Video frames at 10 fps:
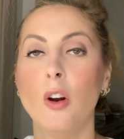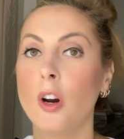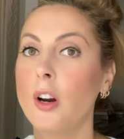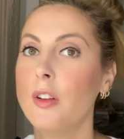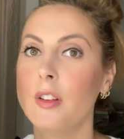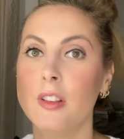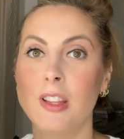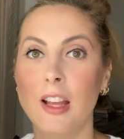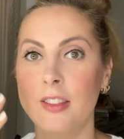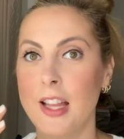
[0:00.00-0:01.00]
or
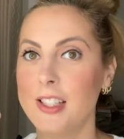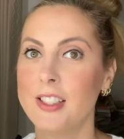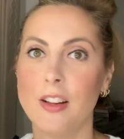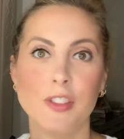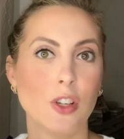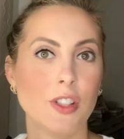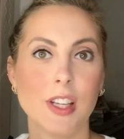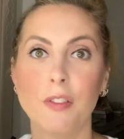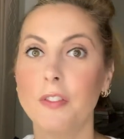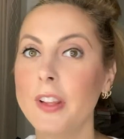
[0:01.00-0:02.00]
and then stuff starts
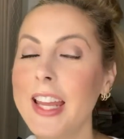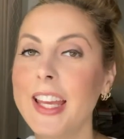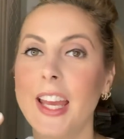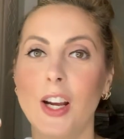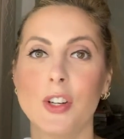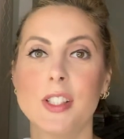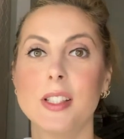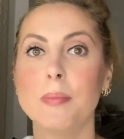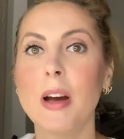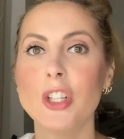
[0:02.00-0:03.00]
like flaking or
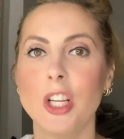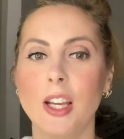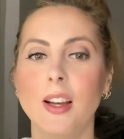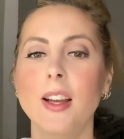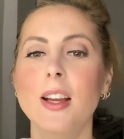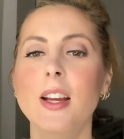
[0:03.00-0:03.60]
smudging.